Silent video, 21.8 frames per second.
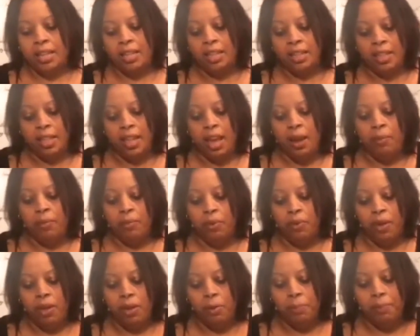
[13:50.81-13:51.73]
that will
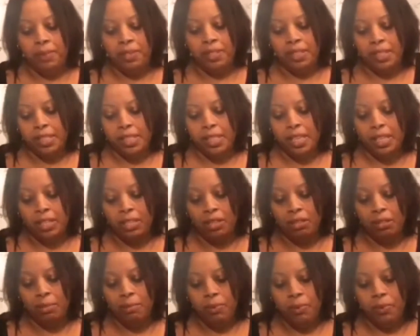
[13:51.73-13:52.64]
help it stick to
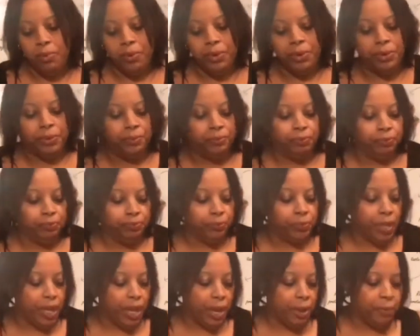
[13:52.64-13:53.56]
the board.
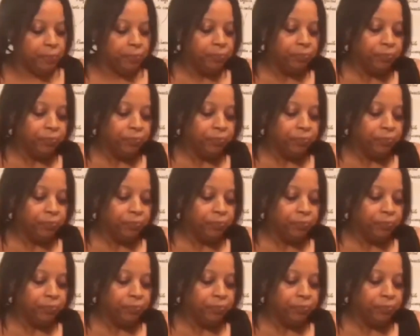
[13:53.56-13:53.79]
Okay?